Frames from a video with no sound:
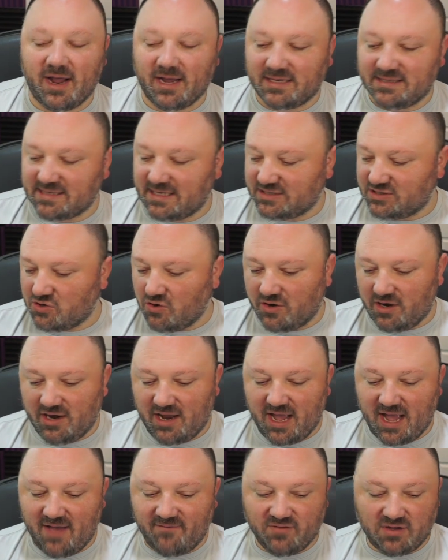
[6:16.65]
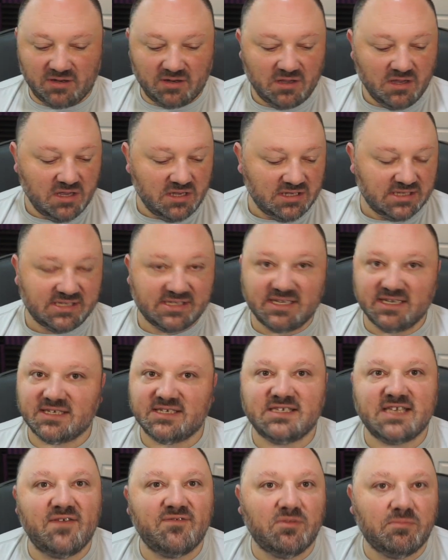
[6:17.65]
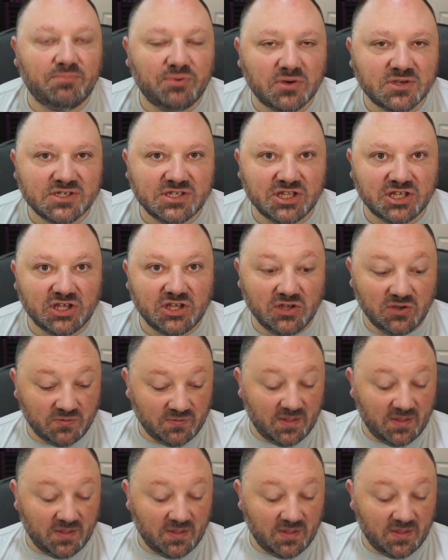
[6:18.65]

Because I started having six, seven books in the queue.